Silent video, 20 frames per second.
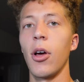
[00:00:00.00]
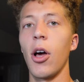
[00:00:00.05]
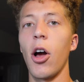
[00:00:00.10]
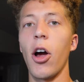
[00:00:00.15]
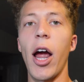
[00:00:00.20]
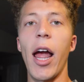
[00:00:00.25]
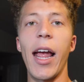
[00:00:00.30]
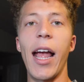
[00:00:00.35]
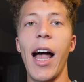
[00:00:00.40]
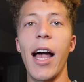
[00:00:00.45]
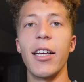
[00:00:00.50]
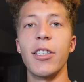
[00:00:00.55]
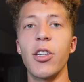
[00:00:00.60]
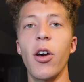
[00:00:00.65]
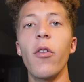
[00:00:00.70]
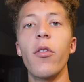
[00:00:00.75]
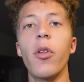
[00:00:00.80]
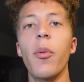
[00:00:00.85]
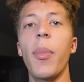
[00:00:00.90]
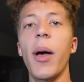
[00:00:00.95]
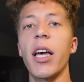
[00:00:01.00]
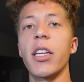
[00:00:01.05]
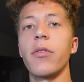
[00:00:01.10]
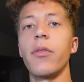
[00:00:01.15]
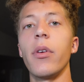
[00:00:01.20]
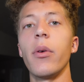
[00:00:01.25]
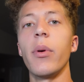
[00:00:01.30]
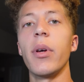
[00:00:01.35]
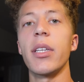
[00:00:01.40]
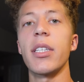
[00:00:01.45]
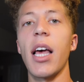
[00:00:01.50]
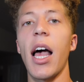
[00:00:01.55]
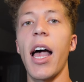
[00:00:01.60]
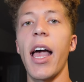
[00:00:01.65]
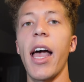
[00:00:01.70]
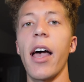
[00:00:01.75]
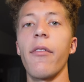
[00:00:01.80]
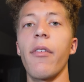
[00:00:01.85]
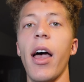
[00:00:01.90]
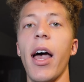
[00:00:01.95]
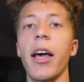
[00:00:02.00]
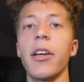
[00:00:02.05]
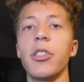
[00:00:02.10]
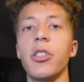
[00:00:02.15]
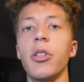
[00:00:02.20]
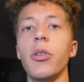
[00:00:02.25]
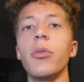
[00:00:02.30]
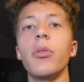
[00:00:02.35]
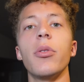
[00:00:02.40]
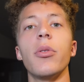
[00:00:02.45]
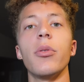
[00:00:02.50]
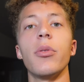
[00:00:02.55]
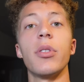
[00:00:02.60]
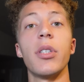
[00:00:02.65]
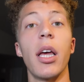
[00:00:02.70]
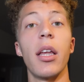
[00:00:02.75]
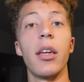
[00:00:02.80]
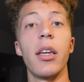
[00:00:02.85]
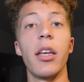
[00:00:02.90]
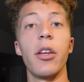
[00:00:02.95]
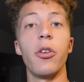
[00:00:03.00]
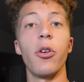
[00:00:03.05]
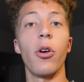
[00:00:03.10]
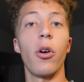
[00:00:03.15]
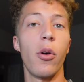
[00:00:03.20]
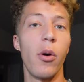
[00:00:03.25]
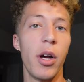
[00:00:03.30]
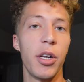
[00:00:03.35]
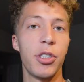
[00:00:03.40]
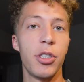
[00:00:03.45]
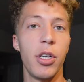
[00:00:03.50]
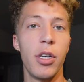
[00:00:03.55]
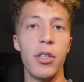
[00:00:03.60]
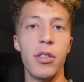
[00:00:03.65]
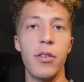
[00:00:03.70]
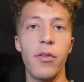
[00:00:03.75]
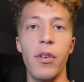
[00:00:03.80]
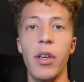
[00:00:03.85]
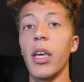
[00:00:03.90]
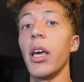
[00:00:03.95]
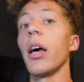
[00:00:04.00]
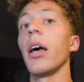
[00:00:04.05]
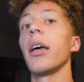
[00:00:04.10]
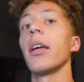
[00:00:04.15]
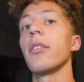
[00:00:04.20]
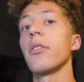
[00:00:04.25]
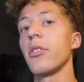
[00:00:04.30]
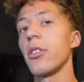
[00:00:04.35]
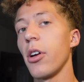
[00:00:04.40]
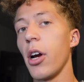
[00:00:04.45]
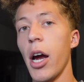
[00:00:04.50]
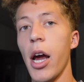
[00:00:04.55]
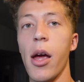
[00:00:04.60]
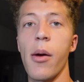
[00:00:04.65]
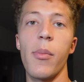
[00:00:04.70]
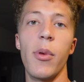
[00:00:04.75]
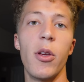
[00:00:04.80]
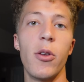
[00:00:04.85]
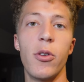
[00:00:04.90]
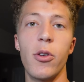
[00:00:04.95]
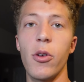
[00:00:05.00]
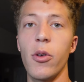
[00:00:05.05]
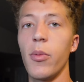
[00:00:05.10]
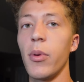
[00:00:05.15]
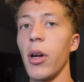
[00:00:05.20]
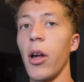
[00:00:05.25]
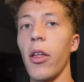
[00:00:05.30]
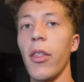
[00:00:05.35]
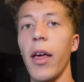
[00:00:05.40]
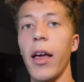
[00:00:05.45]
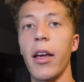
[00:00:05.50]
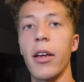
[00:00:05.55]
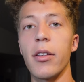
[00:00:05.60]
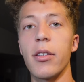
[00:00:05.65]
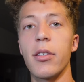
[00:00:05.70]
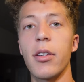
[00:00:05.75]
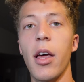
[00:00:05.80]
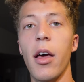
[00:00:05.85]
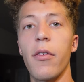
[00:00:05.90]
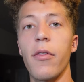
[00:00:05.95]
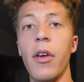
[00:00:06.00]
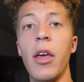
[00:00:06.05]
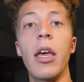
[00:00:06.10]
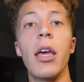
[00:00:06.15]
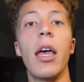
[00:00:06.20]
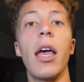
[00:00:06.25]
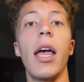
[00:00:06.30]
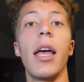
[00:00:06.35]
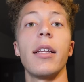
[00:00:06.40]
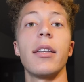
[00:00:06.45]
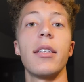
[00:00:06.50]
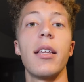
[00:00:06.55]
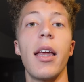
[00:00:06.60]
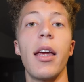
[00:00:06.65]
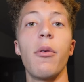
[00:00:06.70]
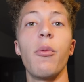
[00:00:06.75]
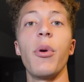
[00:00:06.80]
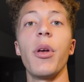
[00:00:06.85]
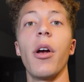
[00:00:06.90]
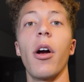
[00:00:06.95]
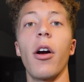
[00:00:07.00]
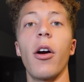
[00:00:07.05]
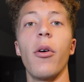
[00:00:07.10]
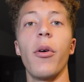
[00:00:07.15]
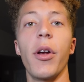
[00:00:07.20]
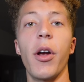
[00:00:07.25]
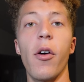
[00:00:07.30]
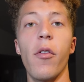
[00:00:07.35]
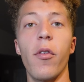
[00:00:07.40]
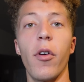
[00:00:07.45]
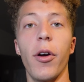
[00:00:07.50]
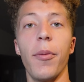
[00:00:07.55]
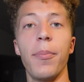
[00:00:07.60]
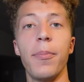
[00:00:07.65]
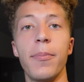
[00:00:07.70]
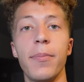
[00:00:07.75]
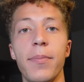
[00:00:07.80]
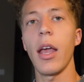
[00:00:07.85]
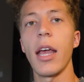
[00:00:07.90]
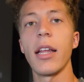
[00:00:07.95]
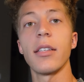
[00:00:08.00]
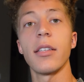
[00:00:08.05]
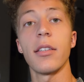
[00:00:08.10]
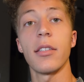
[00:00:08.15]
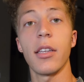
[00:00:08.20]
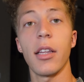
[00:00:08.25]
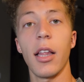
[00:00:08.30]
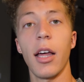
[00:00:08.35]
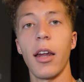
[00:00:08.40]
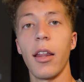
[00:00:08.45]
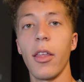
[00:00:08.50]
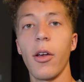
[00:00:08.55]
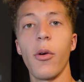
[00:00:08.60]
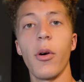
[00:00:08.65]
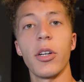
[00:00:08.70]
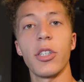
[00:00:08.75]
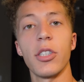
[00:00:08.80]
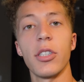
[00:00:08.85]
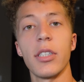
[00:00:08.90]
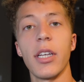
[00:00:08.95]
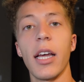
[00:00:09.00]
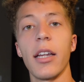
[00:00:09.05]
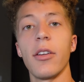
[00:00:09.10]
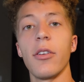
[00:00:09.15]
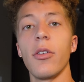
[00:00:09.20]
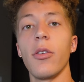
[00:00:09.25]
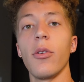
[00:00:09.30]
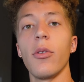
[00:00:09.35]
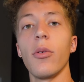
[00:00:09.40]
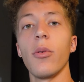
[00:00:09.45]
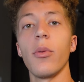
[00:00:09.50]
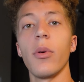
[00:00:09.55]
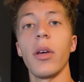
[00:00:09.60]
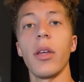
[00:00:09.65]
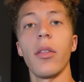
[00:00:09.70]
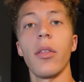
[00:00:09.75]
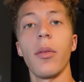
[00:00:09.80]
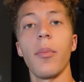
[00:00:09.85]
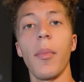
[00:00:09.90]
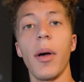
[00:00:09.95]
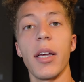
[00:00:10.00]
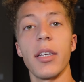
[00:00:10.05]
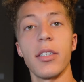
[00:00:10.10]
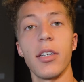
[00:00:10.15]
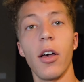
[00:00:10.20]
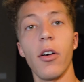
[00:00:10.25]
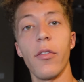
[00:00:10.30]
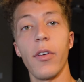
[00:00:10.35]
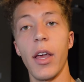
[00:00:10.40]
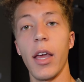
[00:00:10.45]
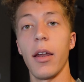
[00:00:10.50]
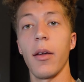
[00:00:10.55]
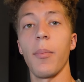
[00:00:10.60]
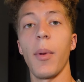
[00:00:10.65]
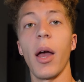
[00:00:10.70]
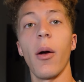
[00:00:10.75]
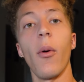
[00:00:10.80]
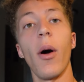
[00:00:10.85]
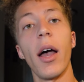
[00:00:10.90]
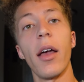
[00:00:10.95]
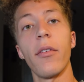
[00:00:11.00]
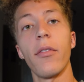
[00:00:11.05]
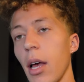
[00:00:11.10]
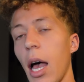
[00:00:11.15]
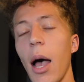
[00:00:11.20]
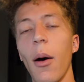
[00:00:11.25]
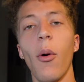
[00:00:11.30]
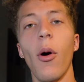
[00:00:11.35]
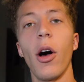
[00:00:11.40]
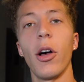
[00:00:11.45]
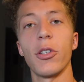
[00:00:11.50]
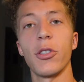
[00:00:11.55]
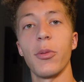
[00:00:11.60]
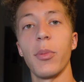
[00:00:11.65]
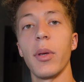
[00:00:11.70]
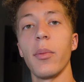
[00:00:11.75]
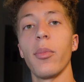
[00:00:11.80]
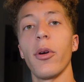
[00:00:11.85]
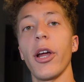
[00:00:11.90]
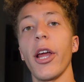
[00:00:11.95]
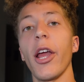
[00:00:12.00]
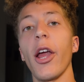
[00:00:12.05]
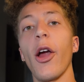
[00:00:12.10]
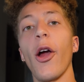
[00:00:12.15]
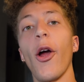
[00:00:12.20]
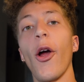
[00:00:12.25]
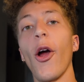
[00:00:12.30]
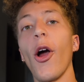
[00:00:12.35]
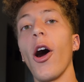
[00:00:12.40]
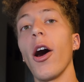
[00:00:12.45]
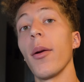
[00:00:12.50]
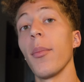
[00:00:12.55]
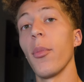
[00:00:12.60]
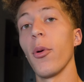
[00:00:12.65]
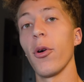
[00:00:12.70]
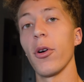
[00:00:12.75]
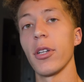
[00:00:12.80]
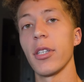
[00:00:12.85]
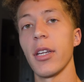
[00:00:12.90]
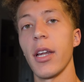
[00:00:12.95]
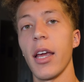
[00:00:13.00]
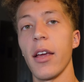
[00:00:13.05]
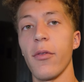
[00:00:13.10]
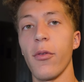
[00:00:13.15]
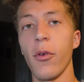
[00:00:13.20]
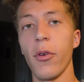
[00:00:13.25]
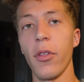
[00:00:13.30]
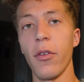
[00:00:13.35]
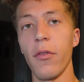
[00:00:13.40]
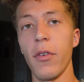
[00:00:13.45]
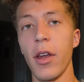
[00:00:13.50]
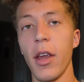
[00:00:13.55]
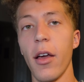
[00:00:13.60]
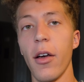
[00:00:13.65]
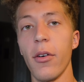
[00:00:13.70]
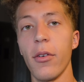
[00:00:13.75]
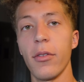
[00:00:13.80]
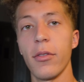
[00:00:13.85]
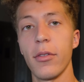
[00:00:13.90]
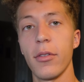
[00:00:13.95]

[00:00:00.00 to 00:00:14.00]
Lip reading: All right, guys, over the past few weeks, I have asked you to send in your questions via Instagram, YouTube, and all that good stuff. And today we are going over them. And since a lot of the questions had to do with myself and my wife, I will also be bringing her on board today for the video.